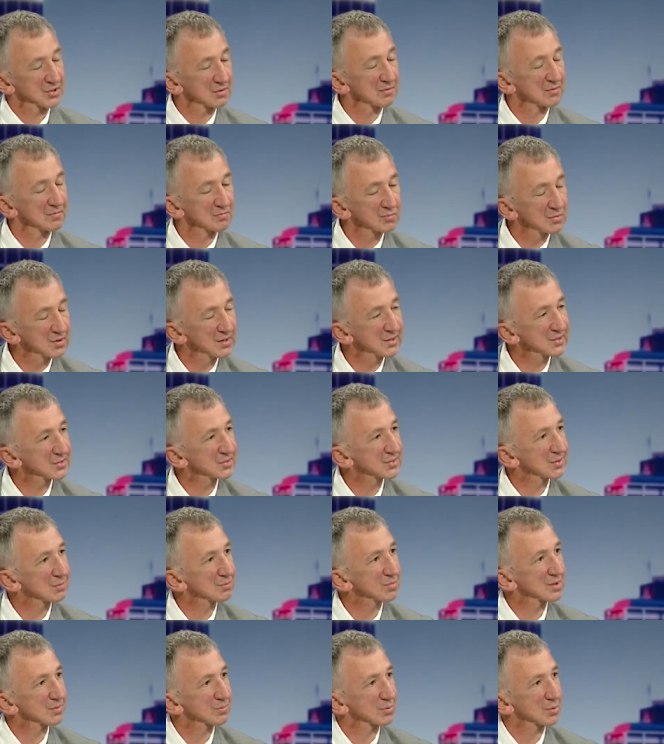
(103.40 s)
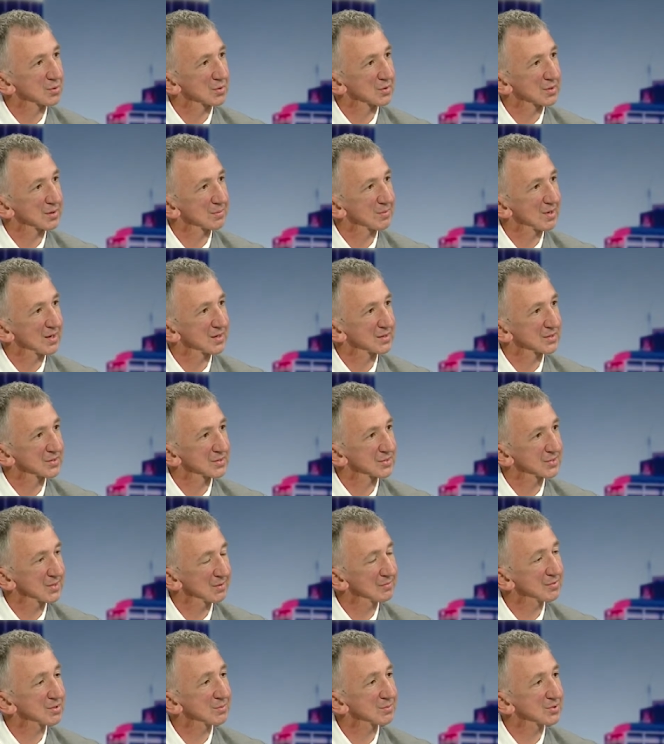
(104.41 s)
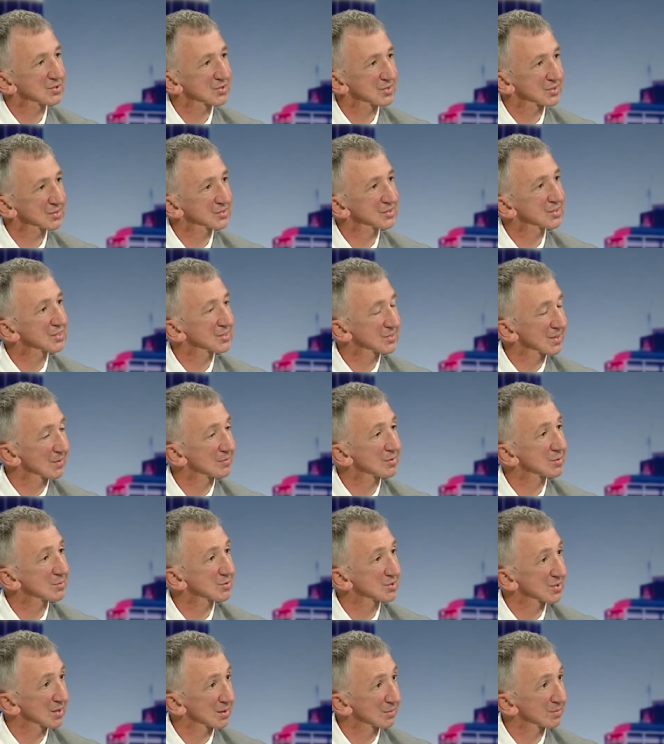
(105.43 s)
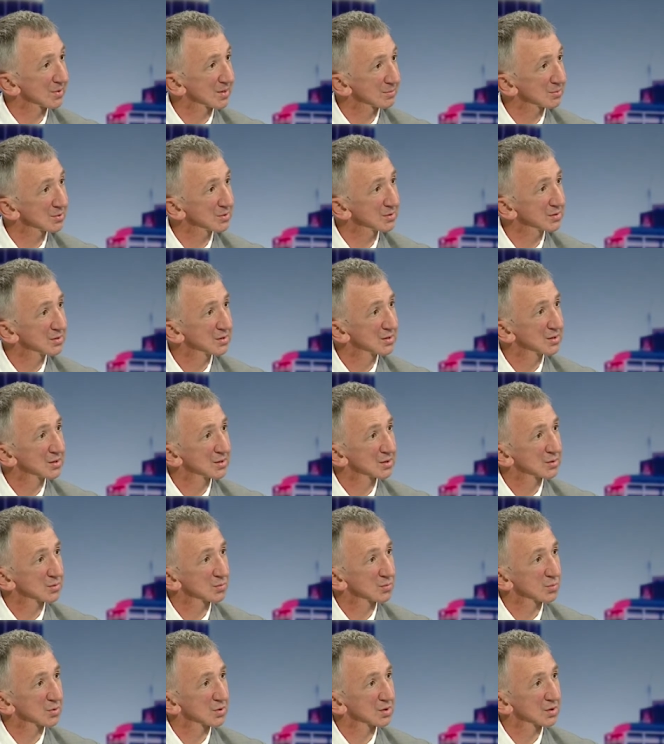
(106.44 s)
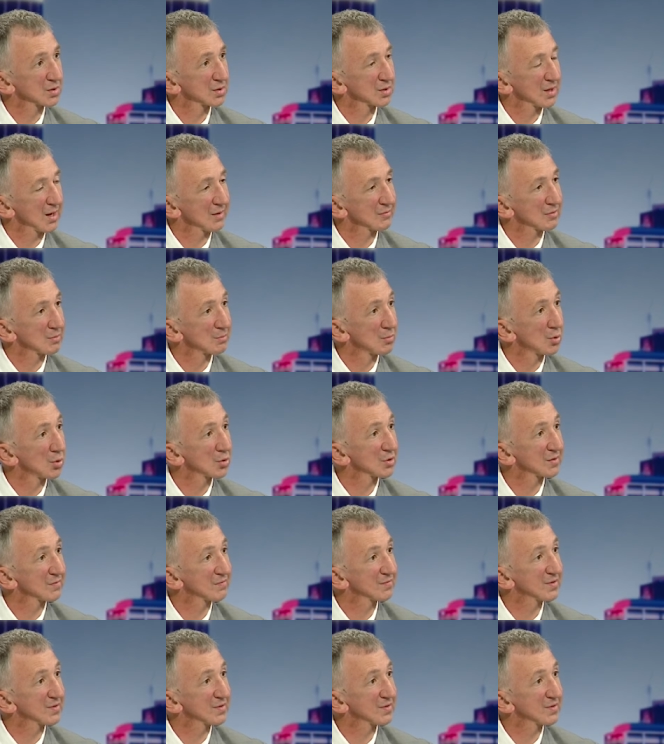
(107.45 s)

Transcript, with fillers: so really simply put, about 60 to 70% of people will have a more than